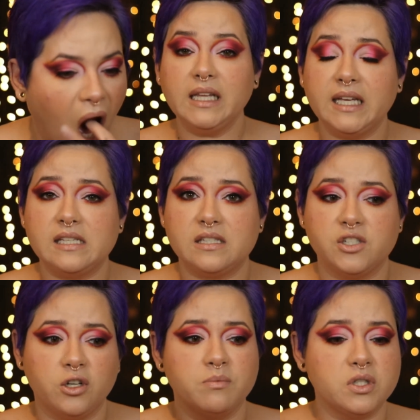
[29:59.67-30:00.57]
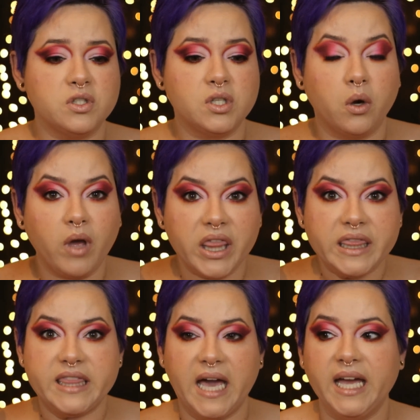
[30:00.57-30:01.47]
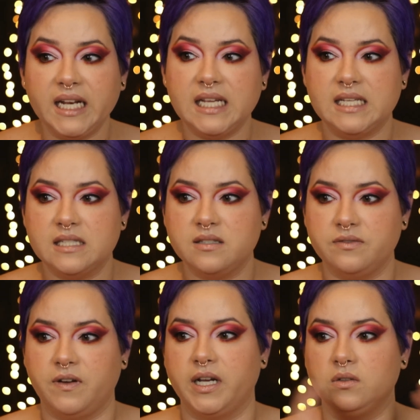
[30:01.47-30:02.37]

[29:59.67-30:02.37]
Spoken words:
All right, ladies and germs, so that is the